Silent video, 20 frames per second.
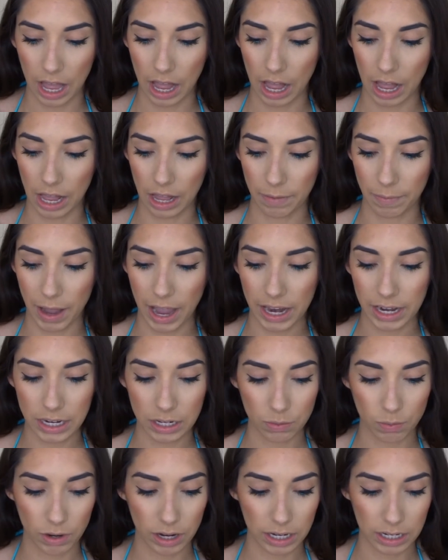I
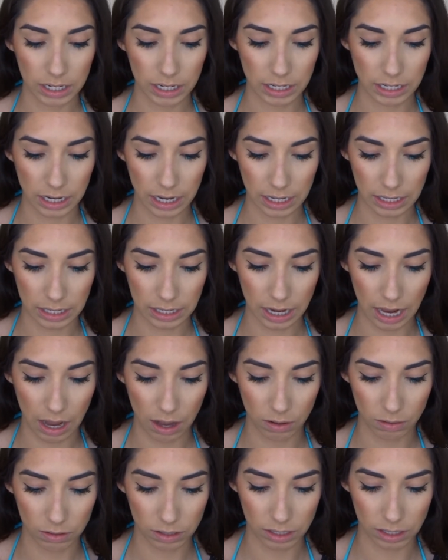just wanted to test
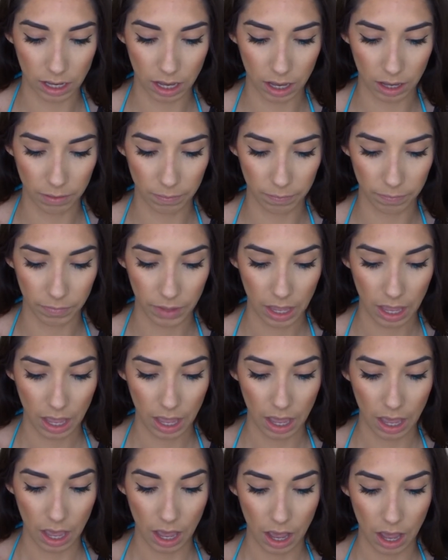out some
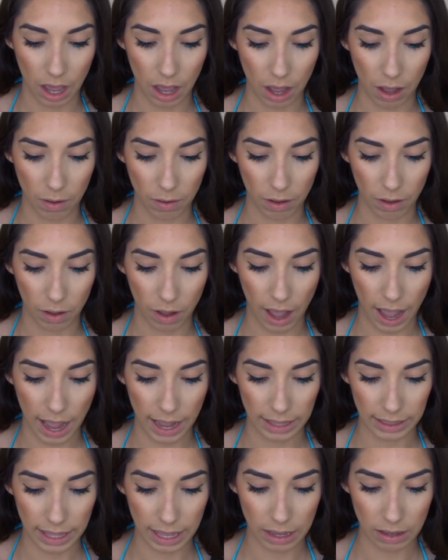
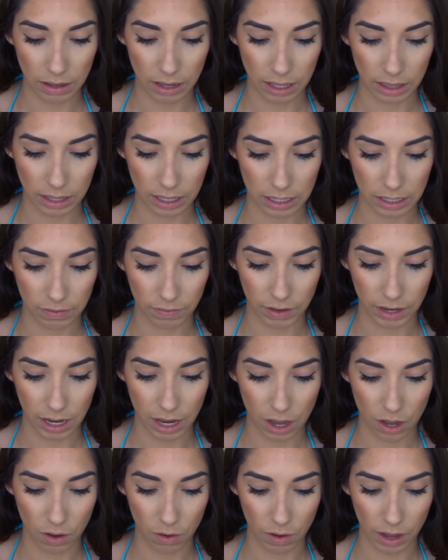highlight in this
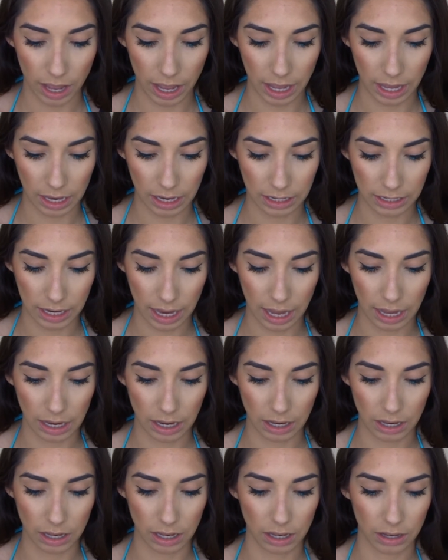video, and
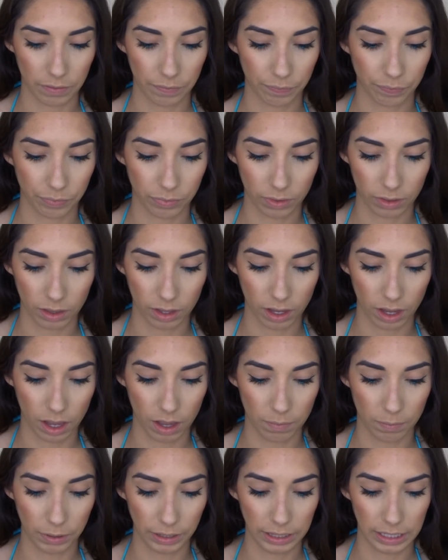I
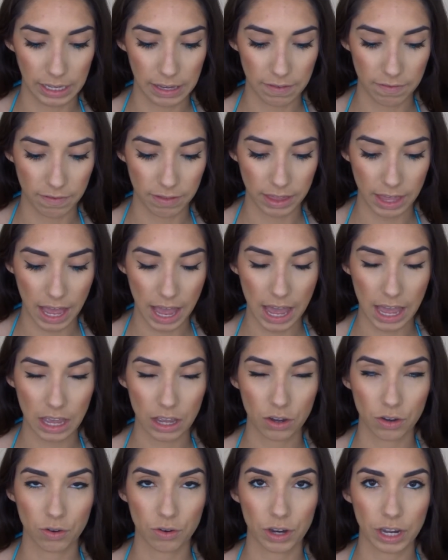believe
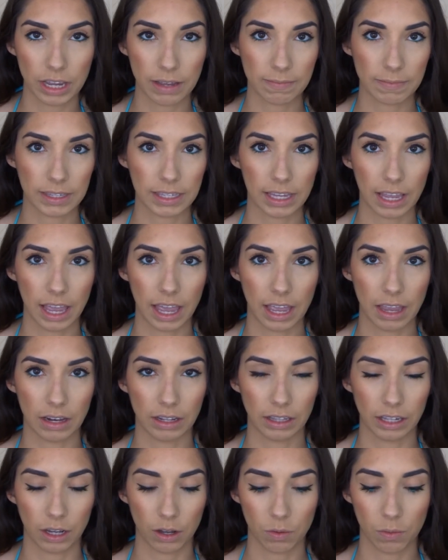that creams
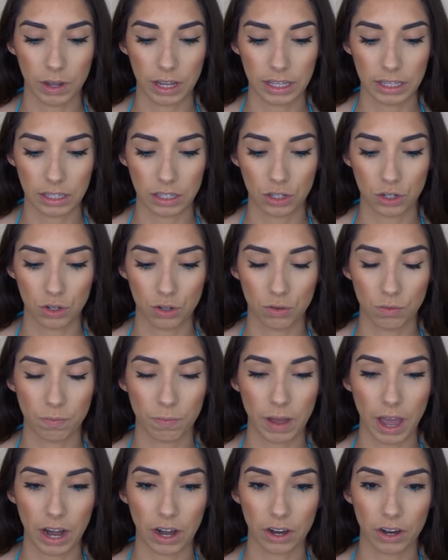and liquids do
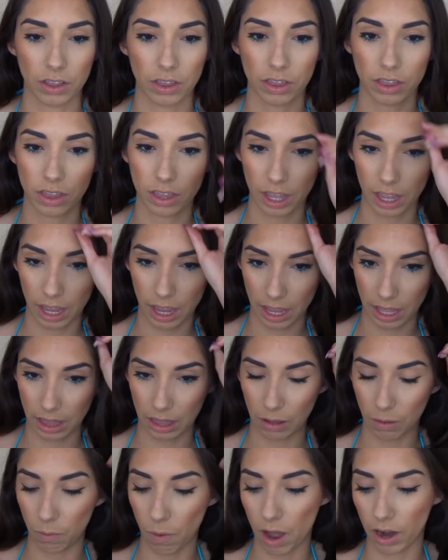better in
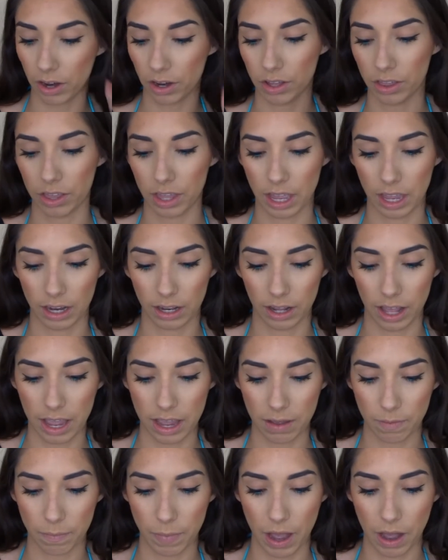the water than
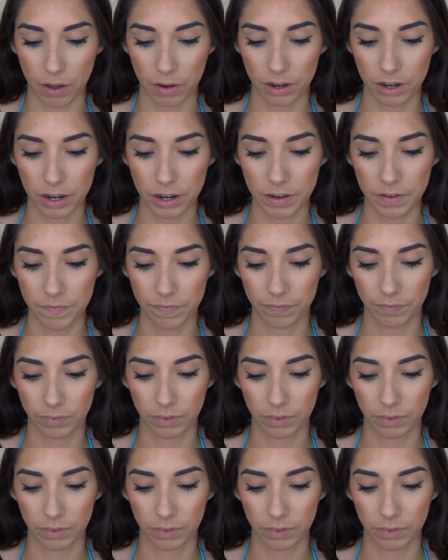like powder.